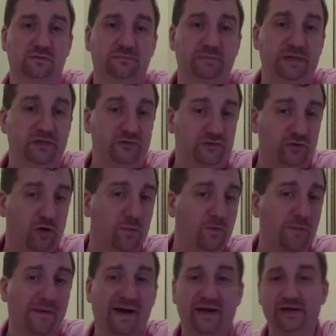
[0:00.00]
Be
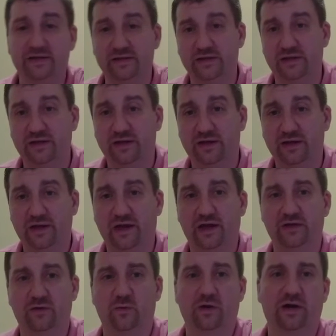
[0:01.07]
sober-minded
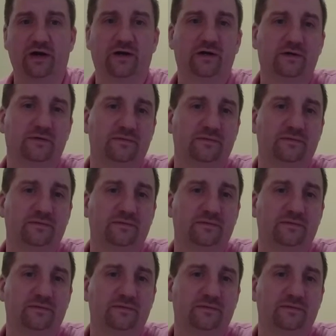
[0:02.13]
and aware.